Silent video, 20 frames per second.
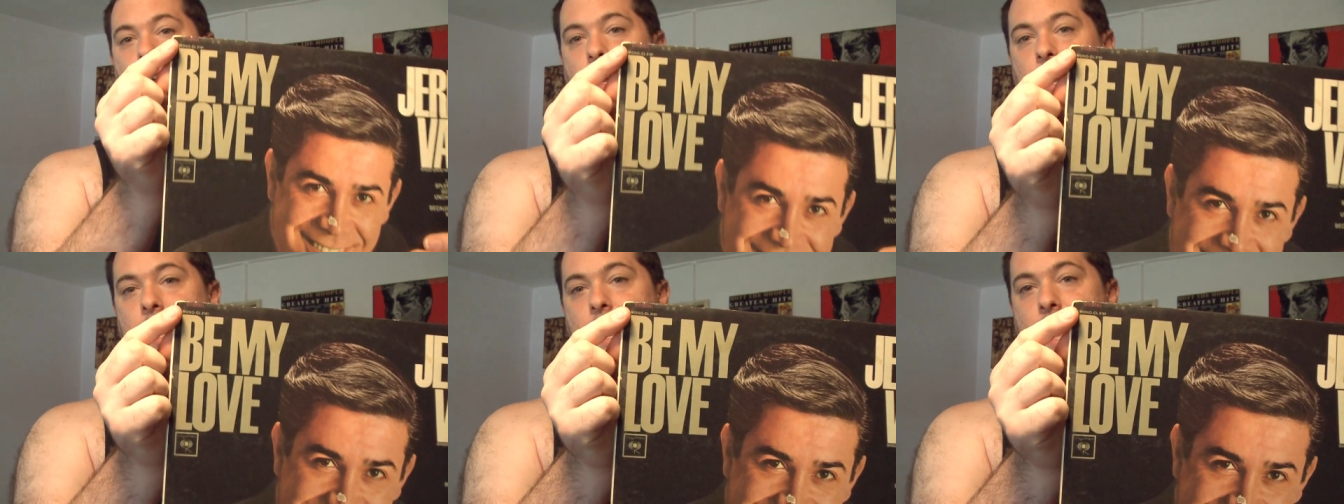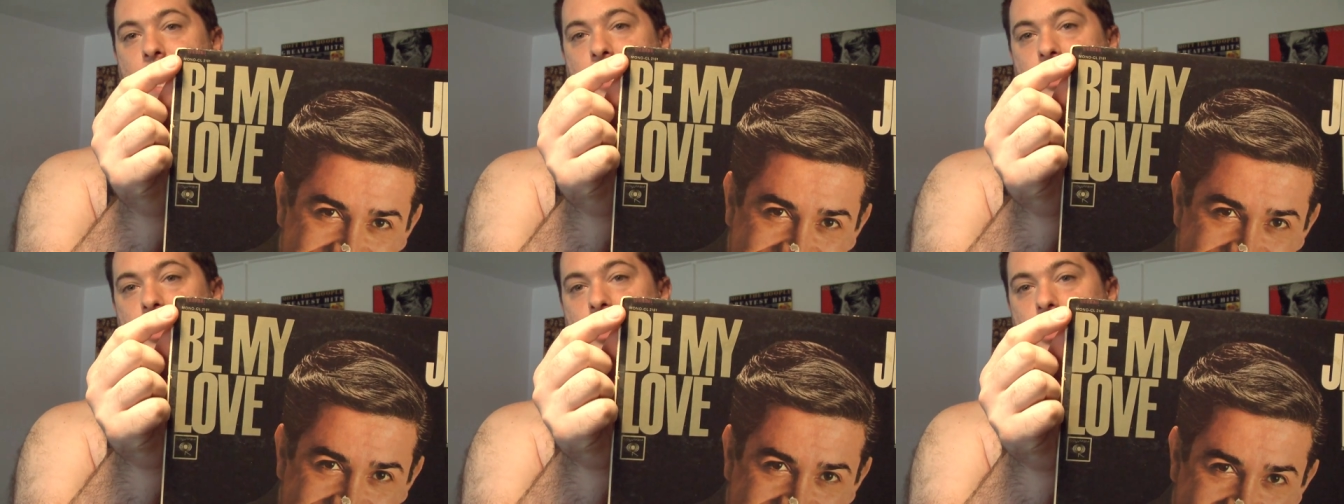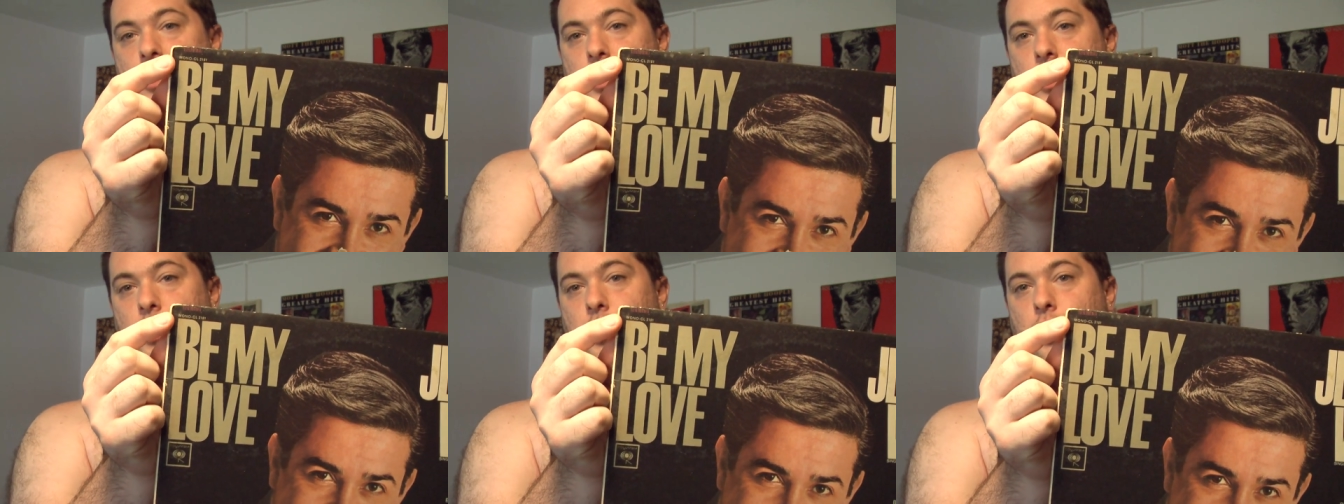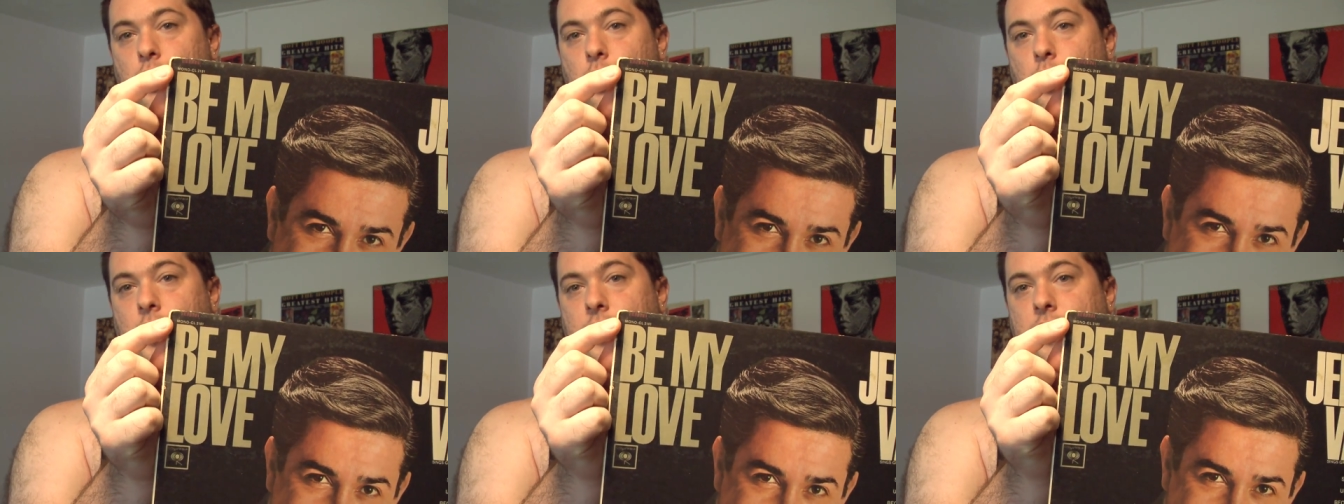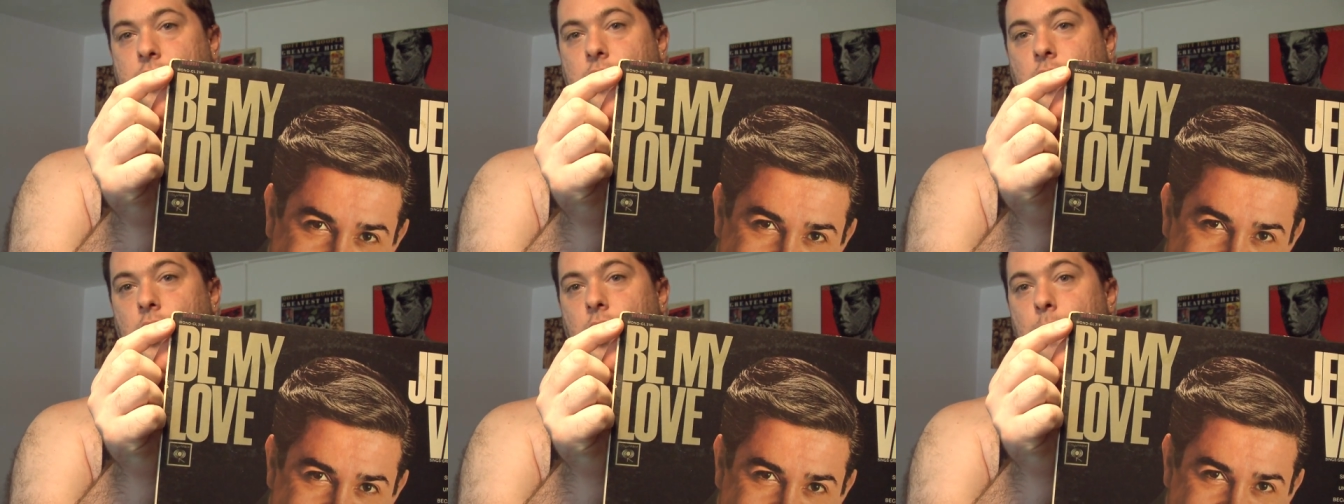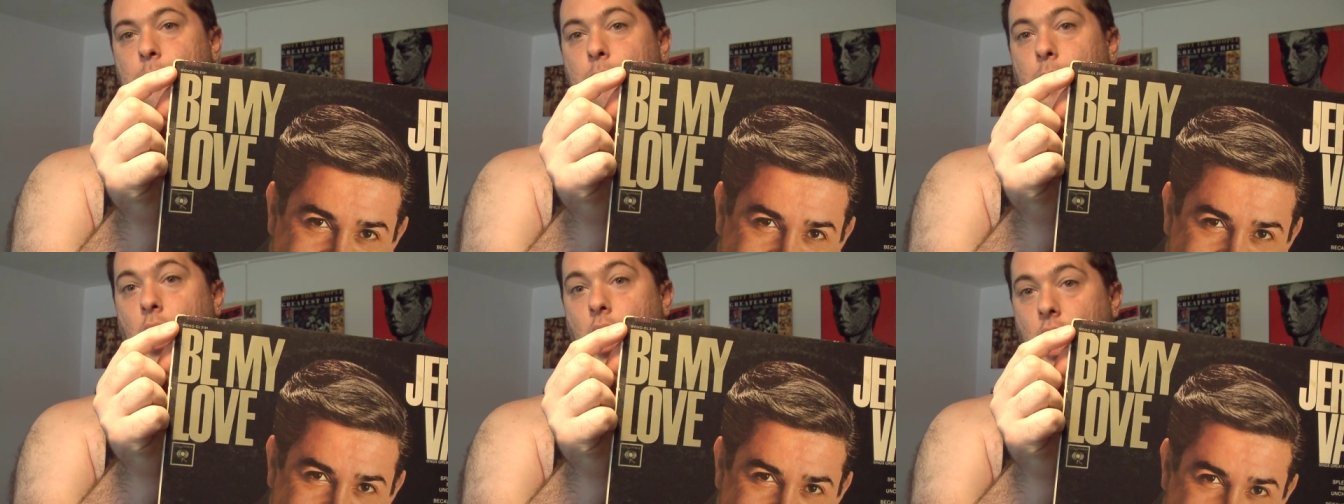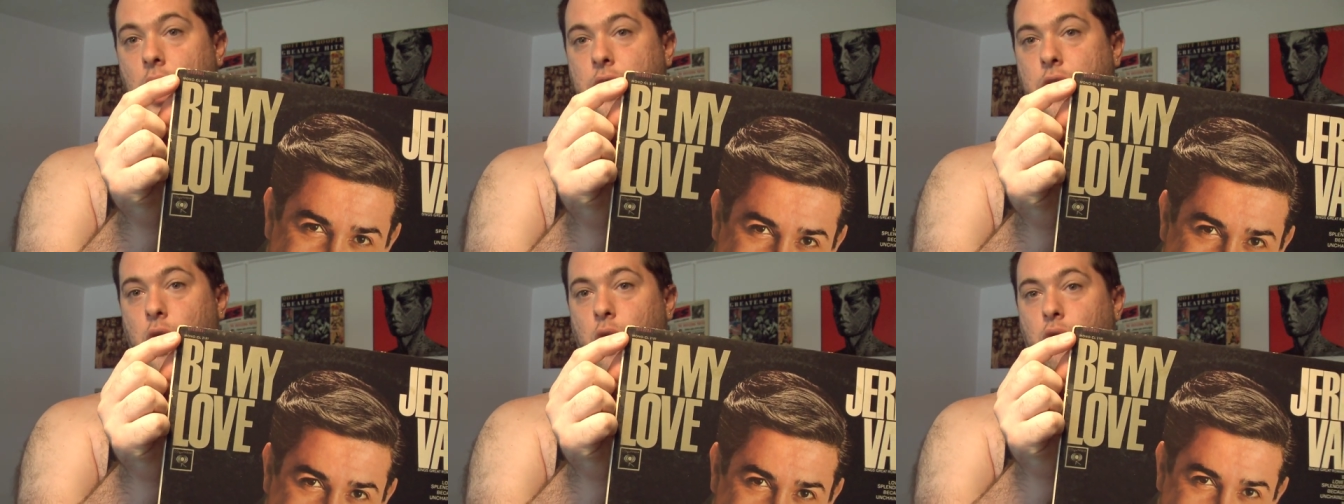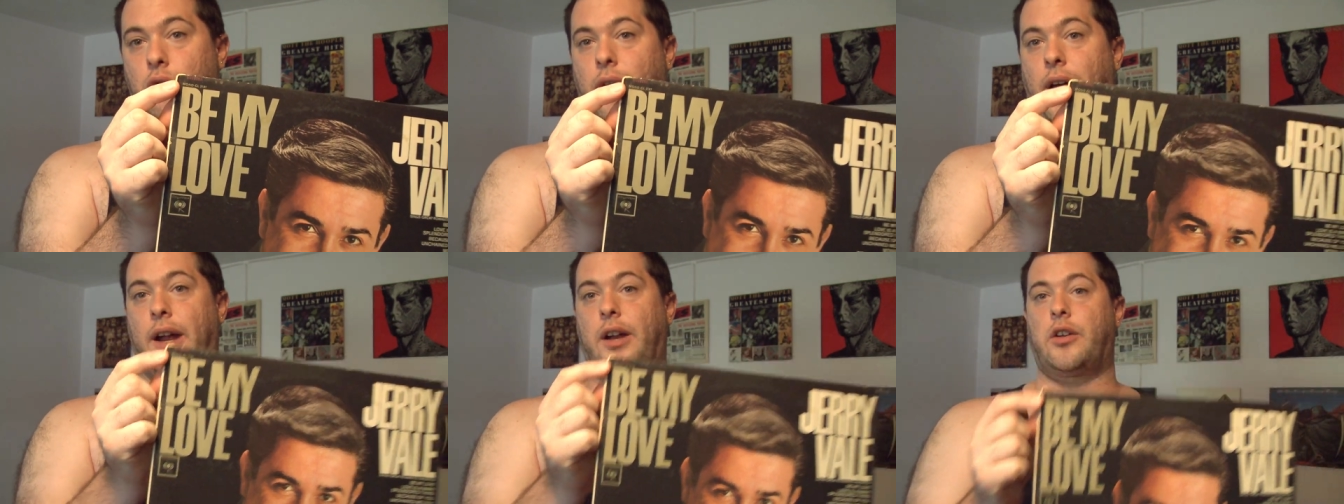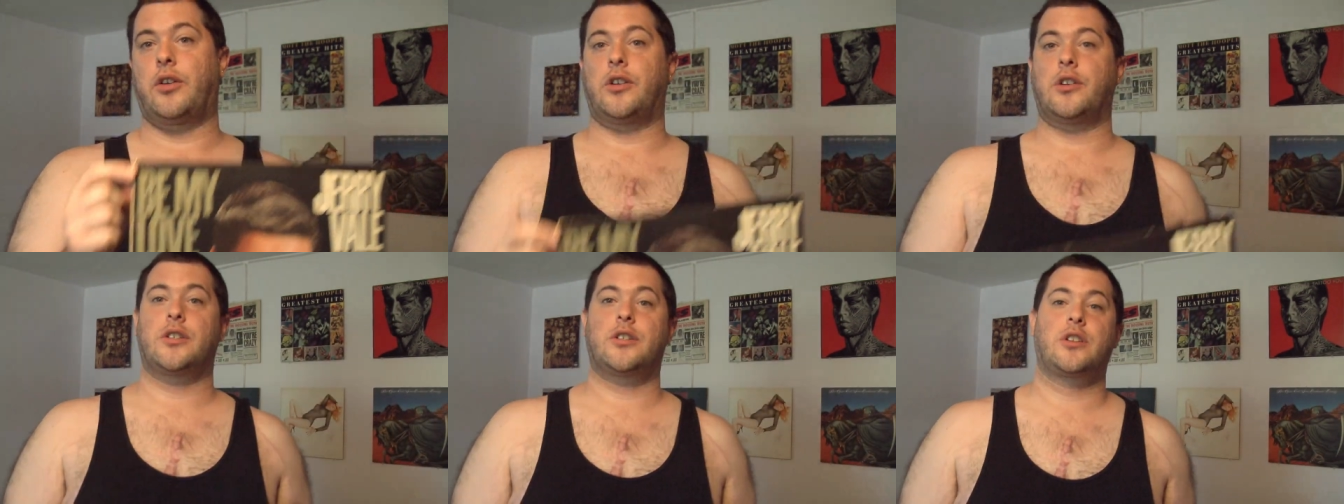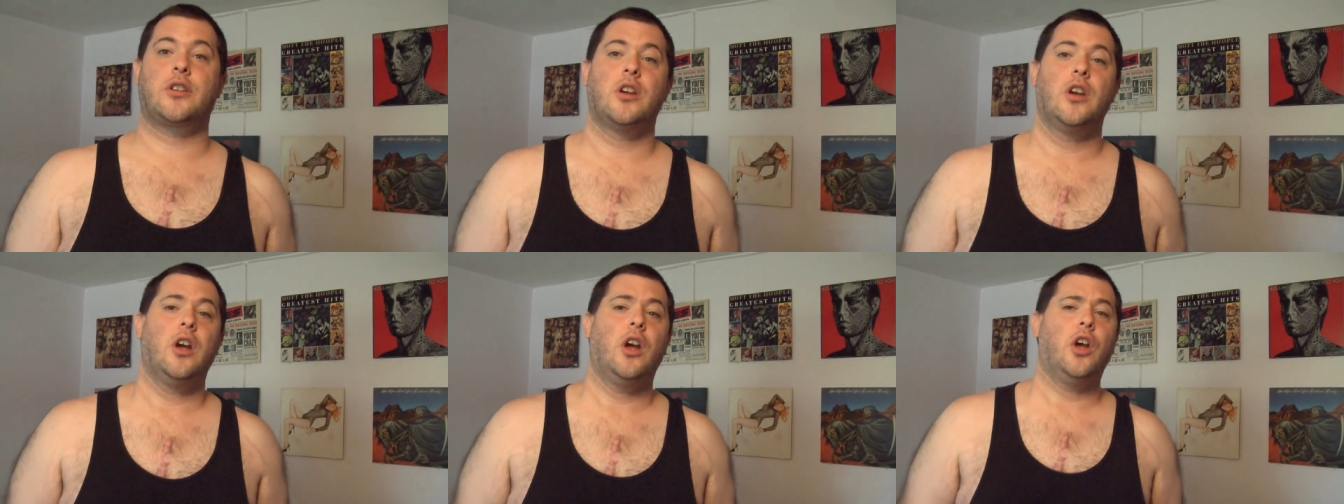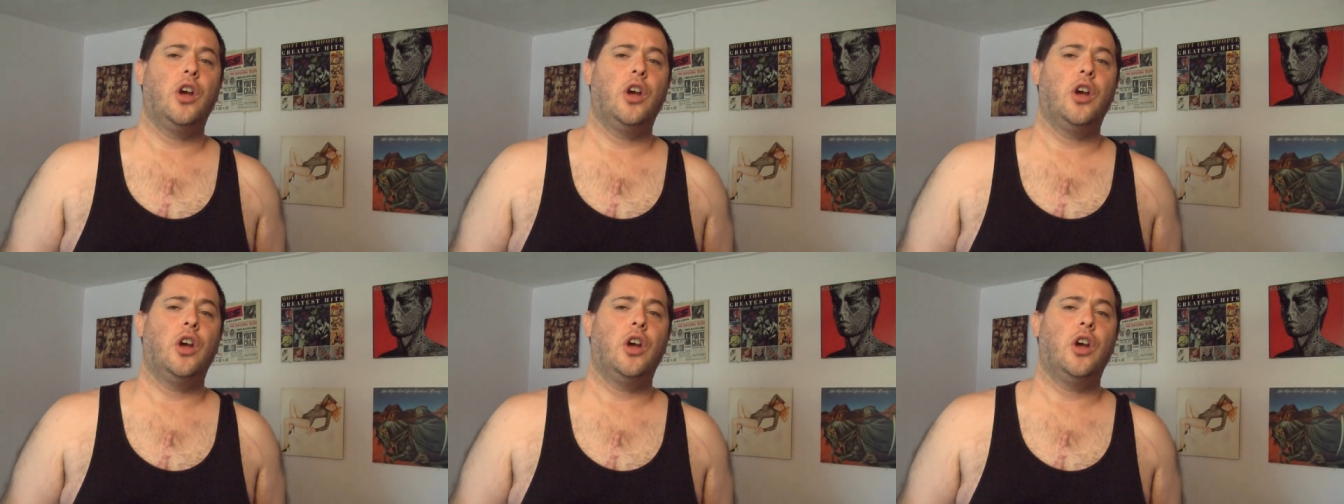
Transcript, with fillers: it has to do with the mono records.